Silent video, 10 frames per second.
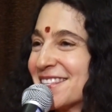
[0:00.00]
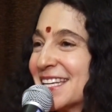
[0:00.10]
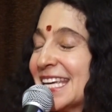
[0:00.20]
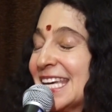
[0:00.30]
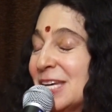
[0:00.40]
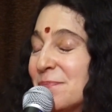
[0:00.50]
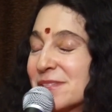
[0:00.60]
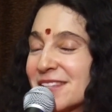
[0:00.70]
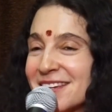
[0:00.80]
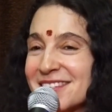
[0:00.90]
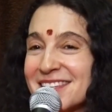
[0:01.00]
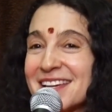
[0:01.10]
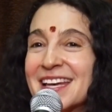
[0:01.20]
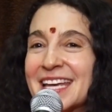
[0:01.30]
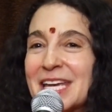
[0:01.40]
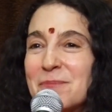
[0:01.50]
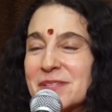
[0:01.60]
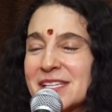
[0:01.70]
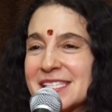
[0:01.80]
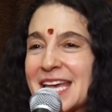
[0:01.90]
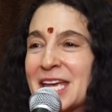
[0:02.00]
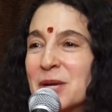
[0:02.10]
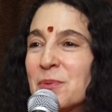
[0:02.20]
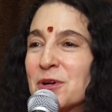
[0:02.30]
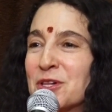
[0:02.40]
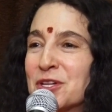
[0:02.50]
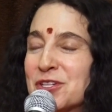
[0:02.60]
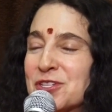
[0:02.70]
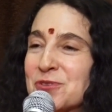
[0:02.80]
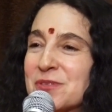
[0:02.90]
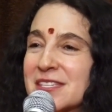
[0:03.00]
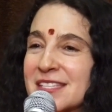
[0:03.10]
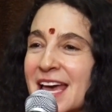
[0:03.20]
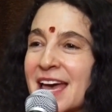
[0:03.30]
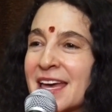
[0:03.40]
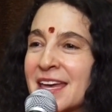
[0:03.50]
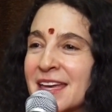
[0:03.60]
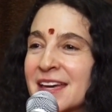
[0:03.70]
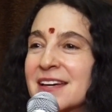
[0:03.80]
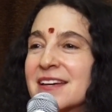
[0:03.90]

that keeps us keeps us able to stay